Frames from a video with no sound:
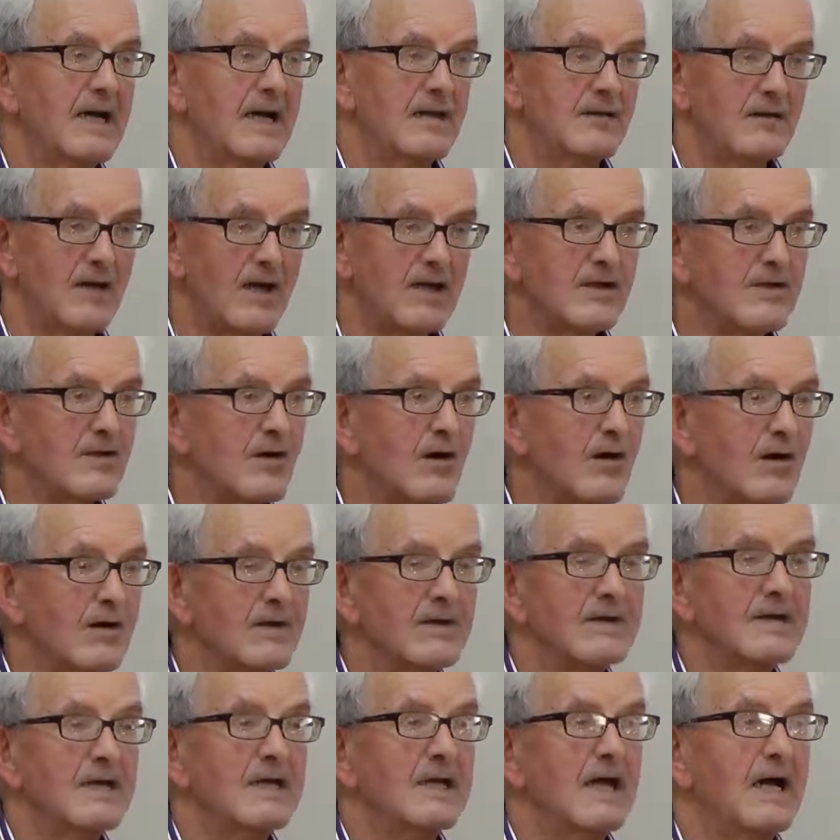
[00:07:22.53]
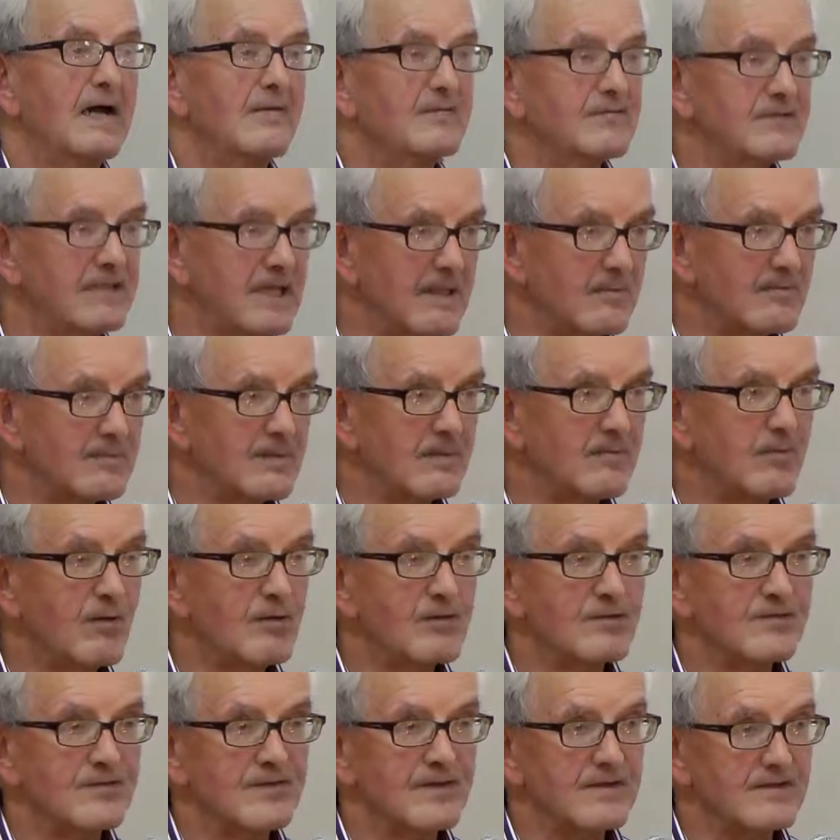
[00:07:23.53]
In all, I've taped about
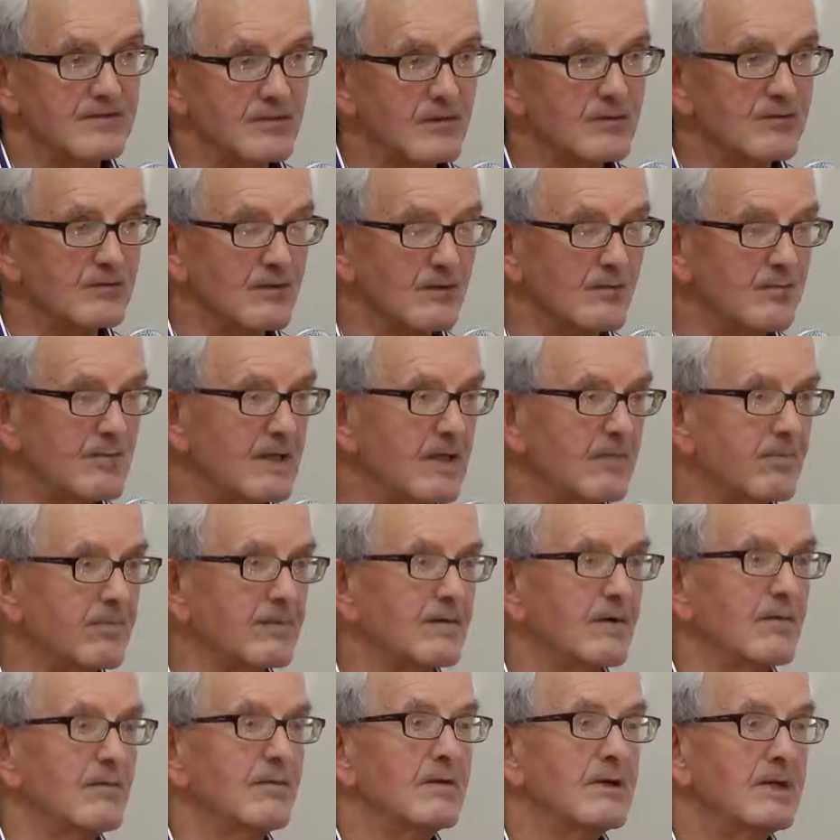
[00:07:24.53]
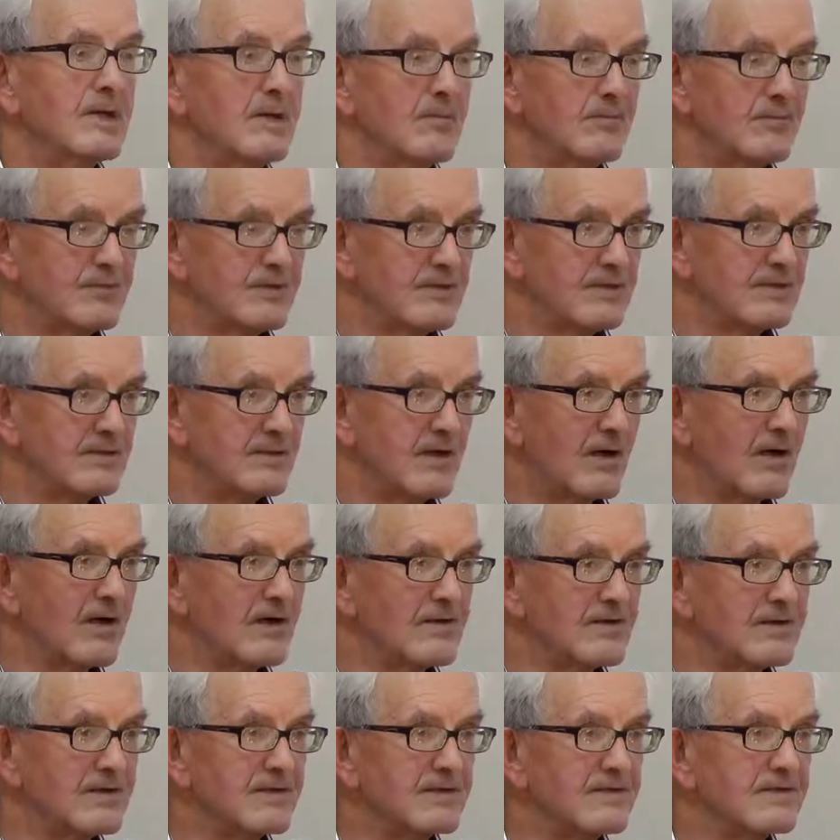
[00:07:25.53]
600 people now, between
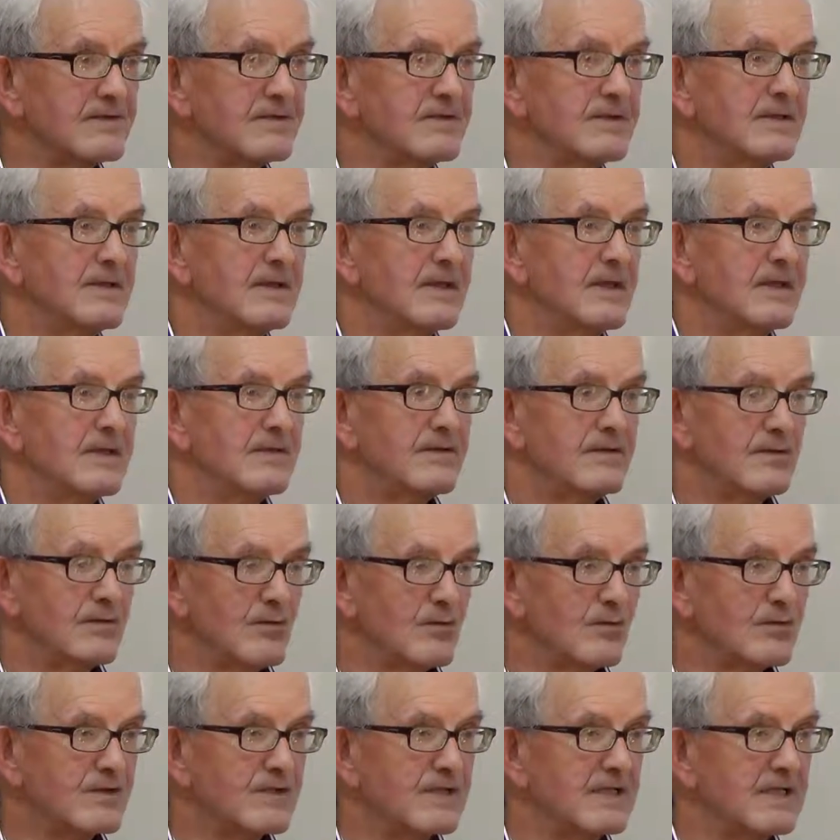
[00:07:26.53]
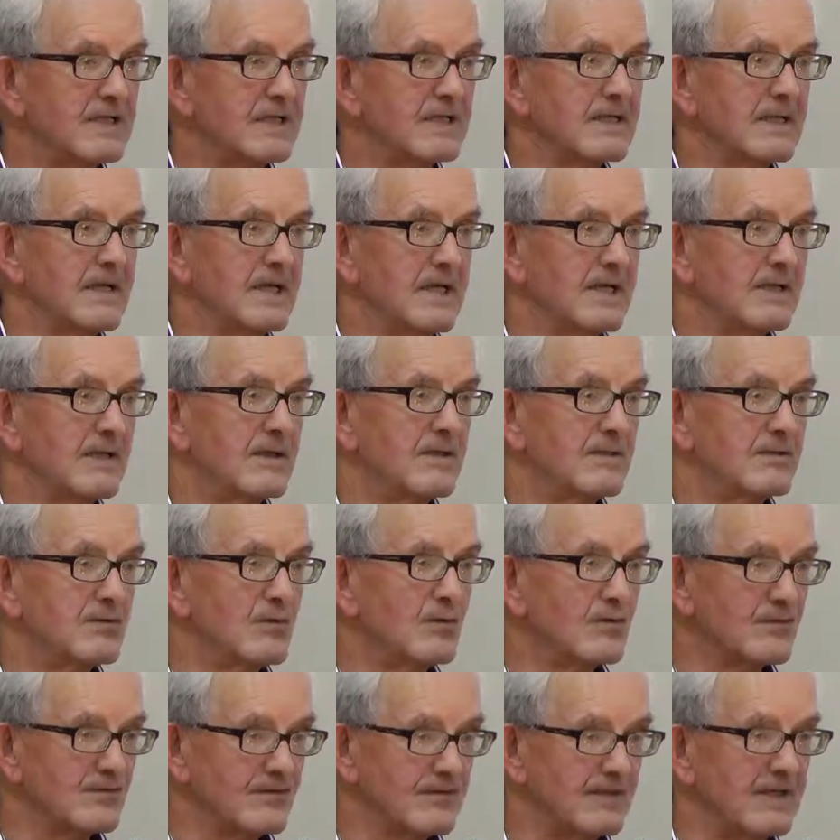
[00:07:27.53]
Ireland, the UK, and
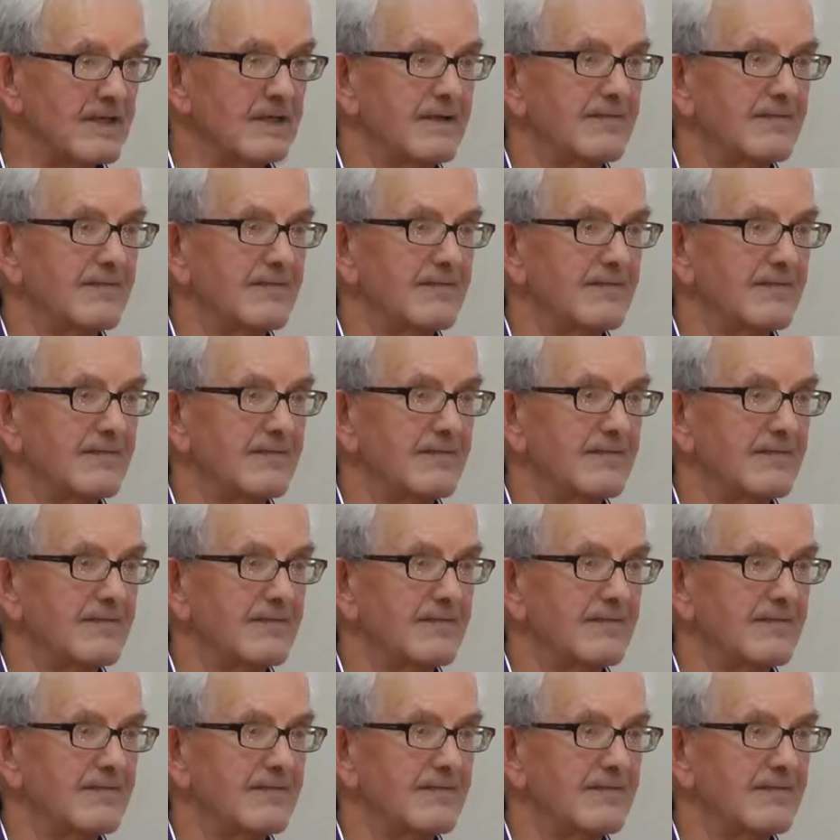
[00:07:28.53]
USA.